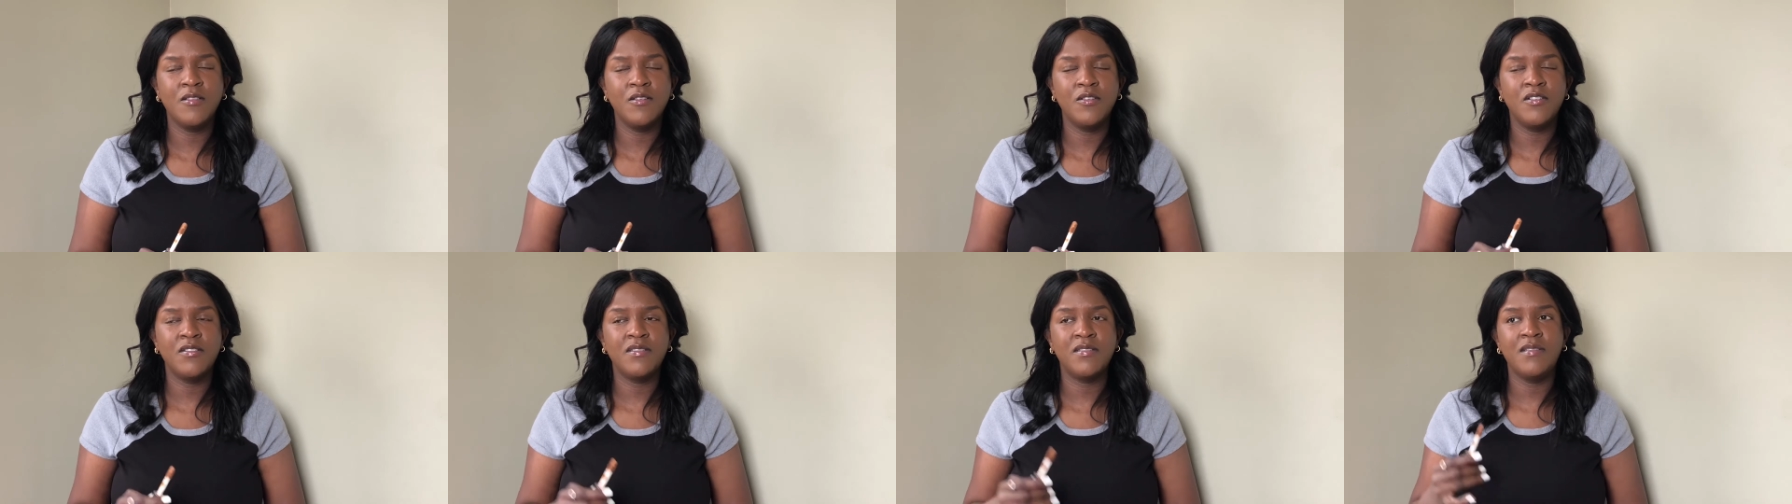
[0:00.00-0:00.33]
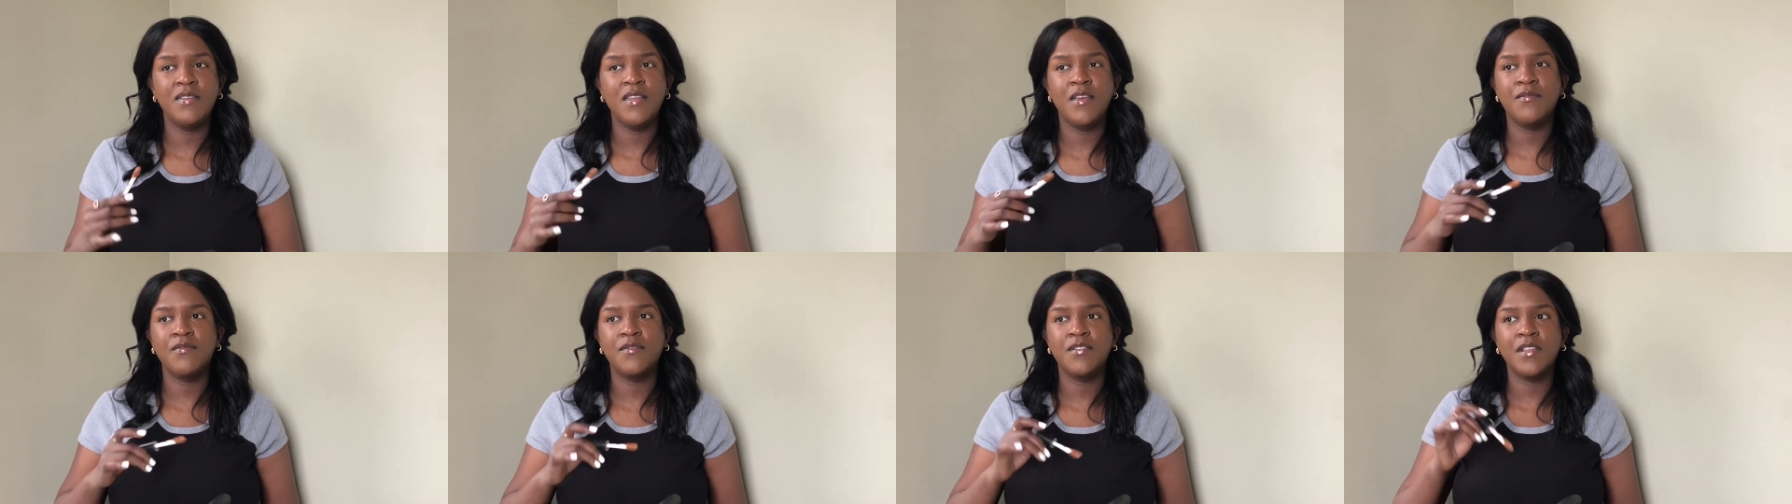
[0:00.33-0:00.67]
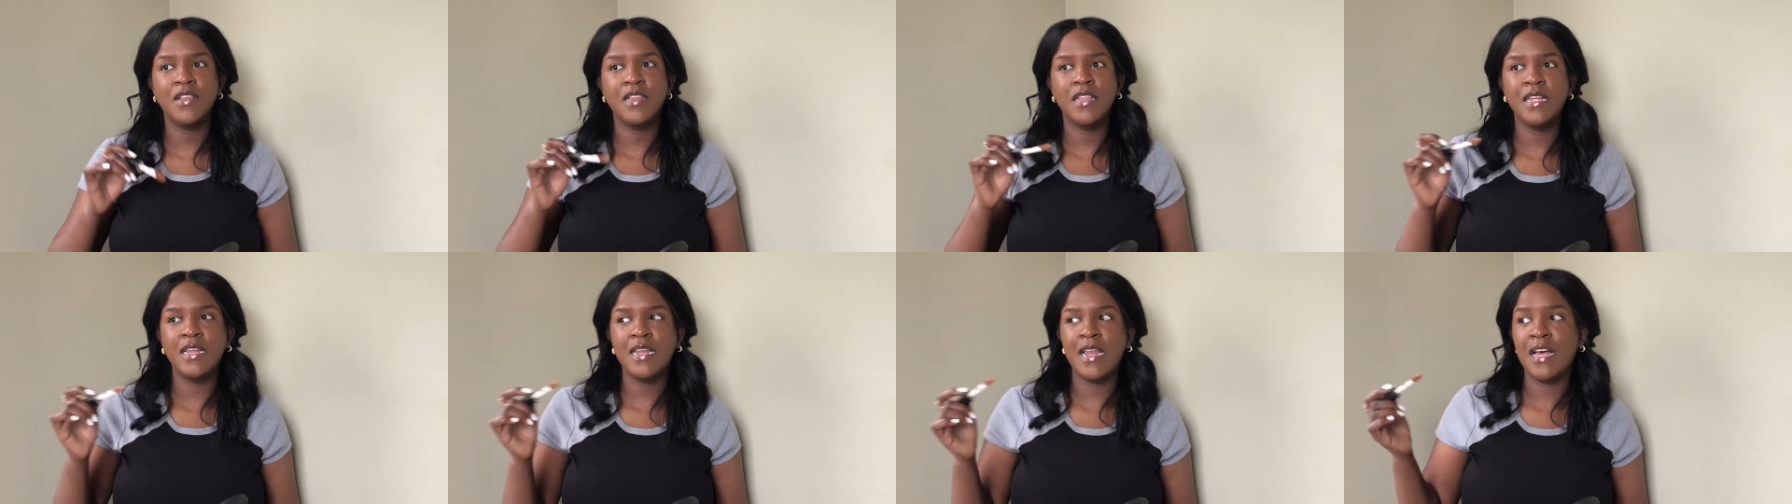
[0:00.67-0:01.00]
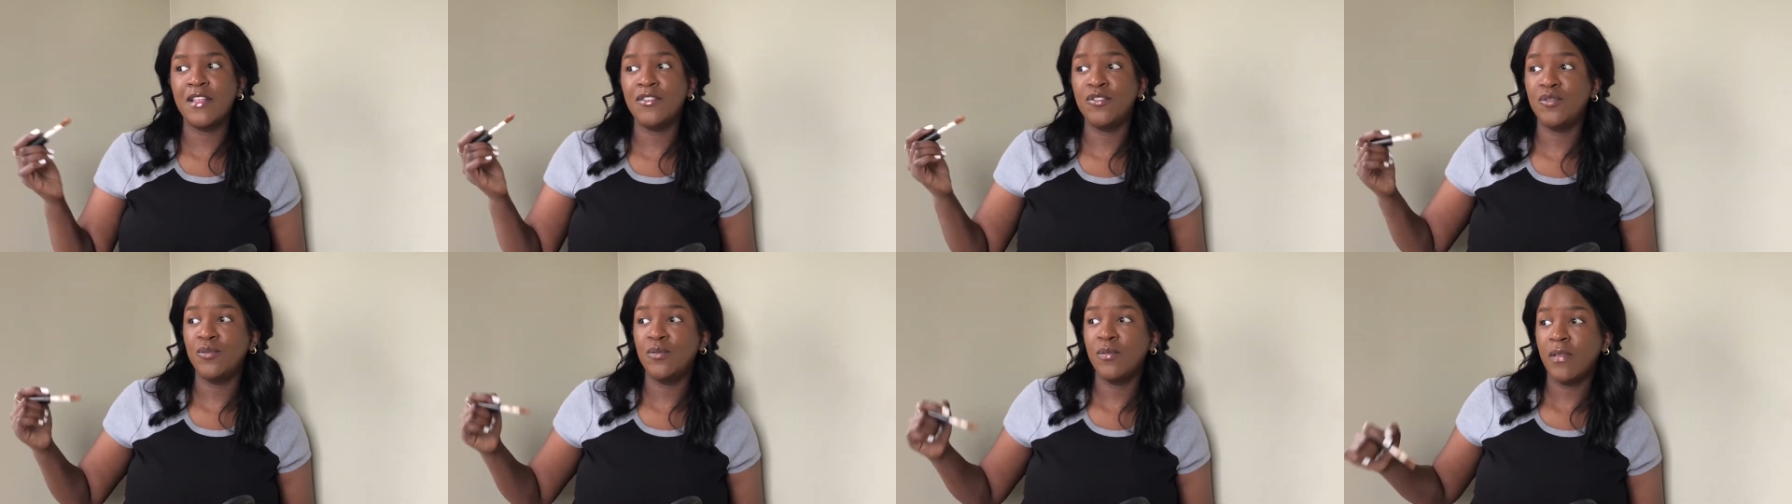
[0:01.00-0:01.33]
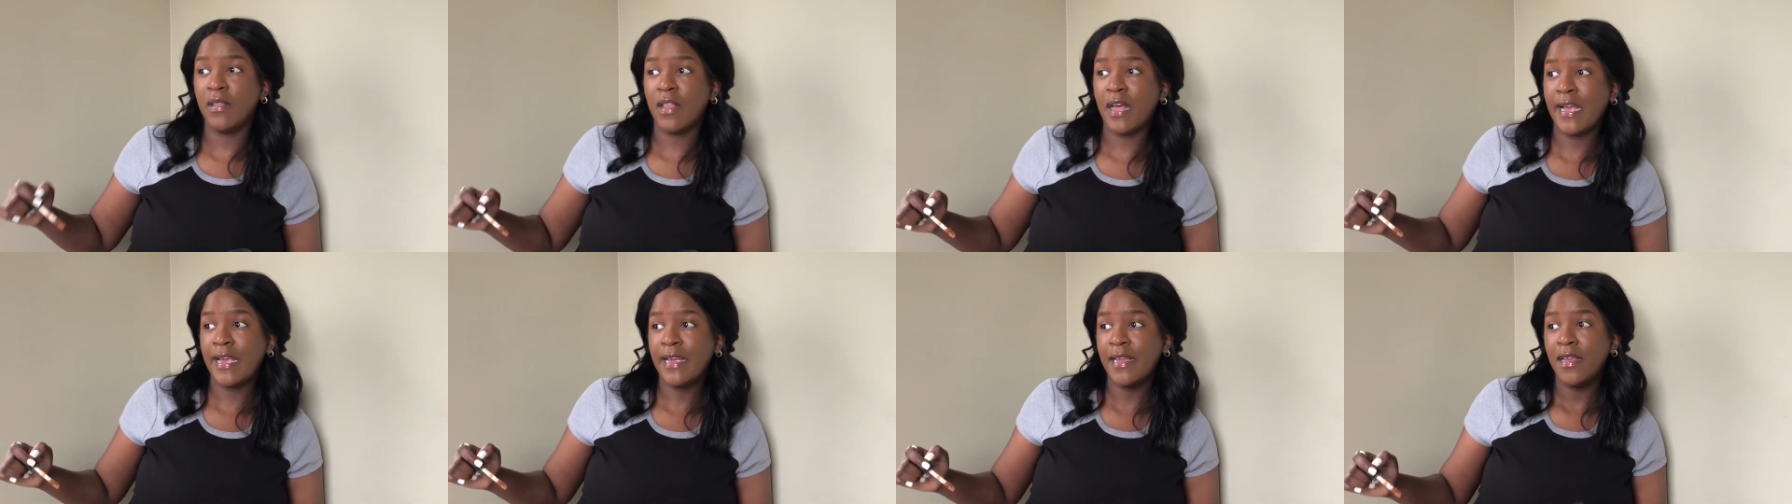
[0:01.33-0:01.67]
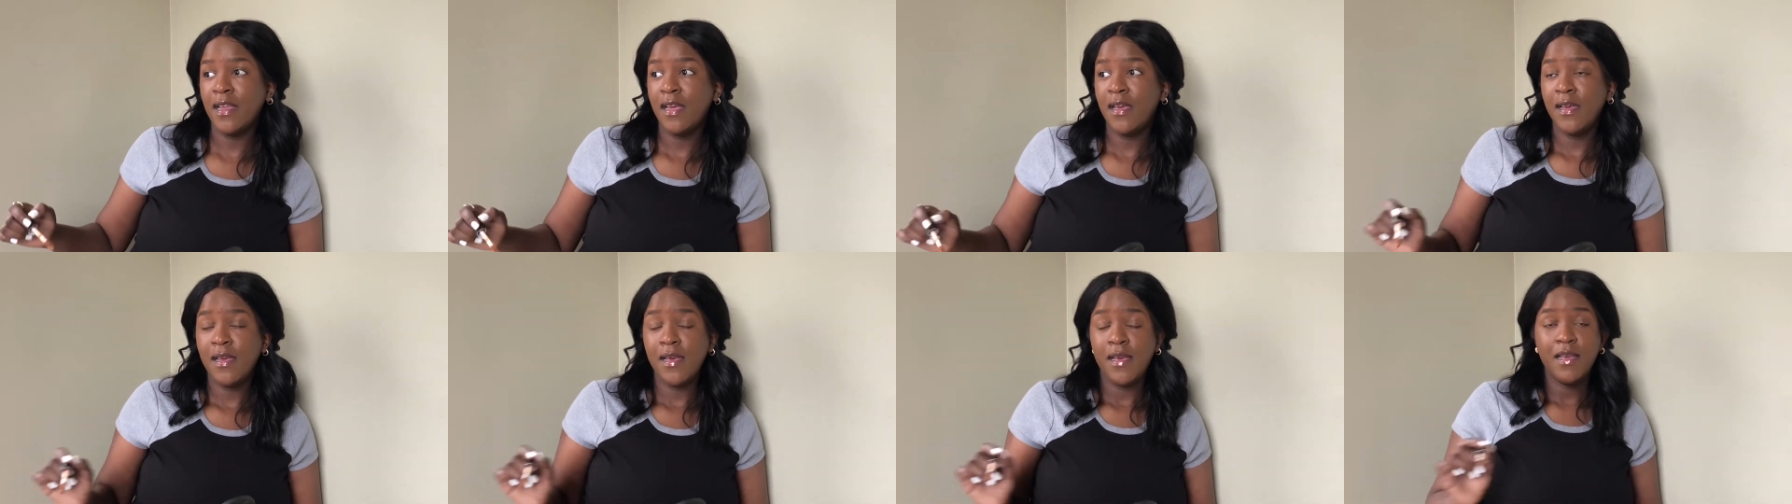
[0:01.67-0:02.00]
It's definitely not too light,
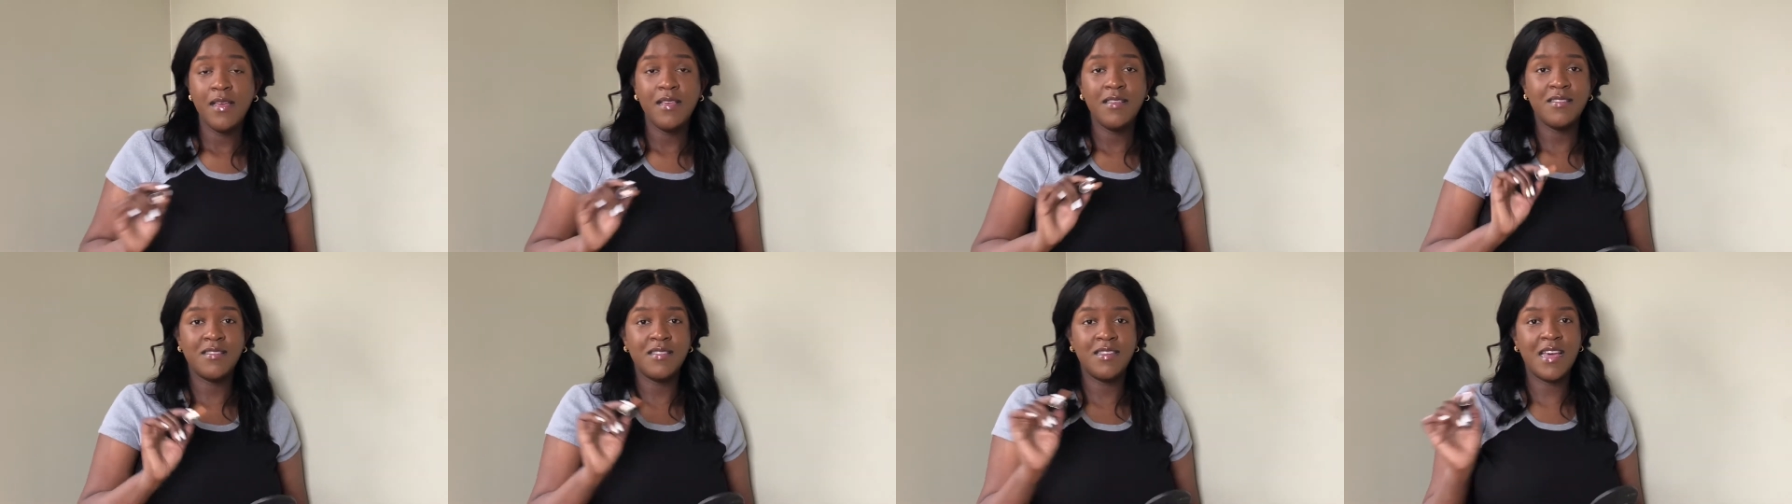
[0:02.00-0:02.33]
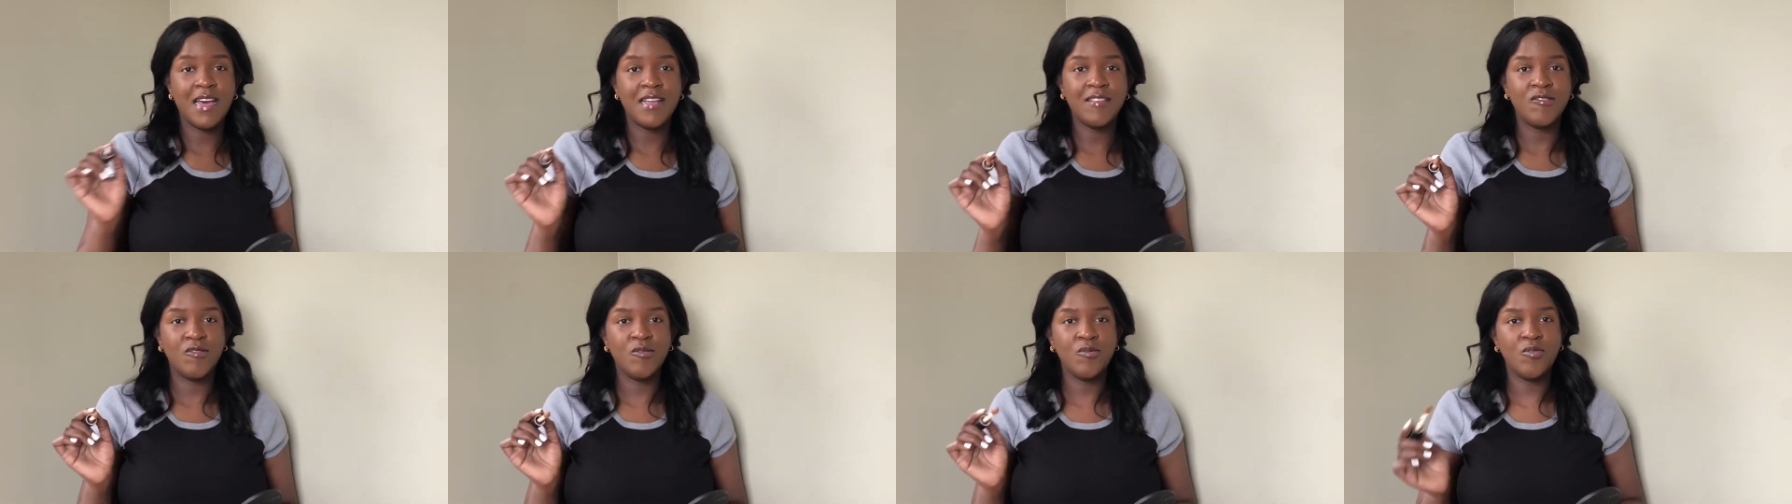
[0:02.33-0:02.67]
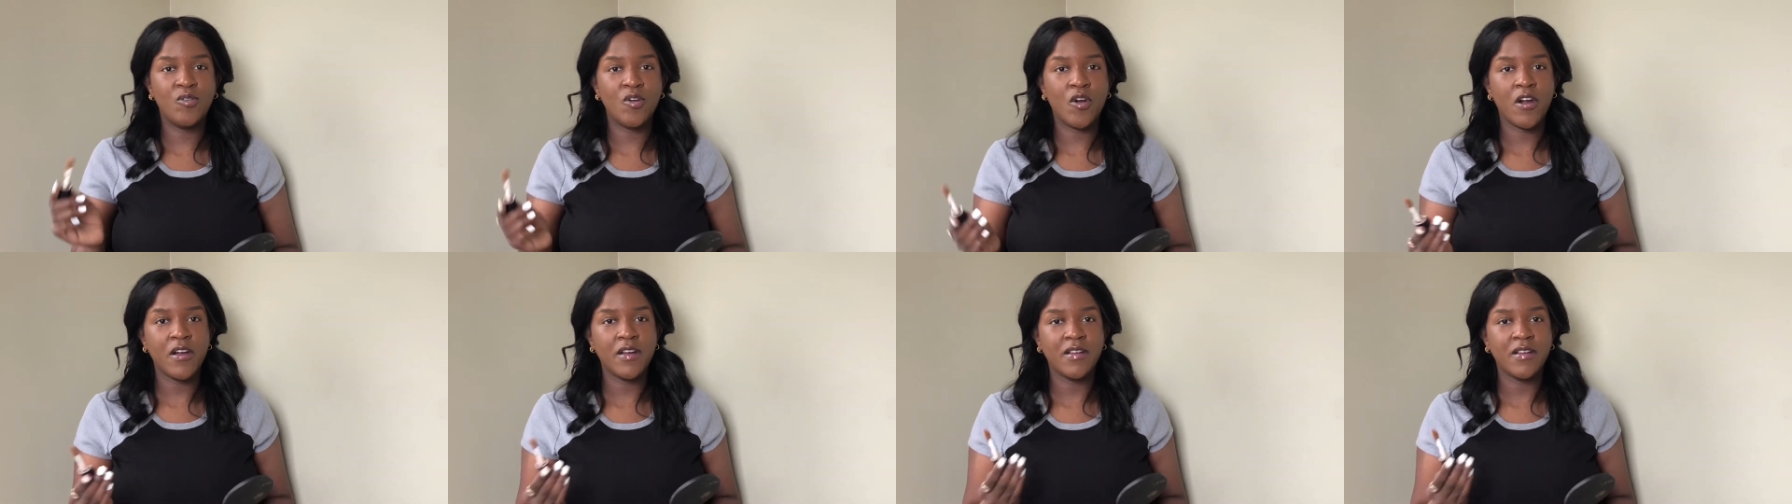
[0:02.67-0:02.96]
it's not too dark,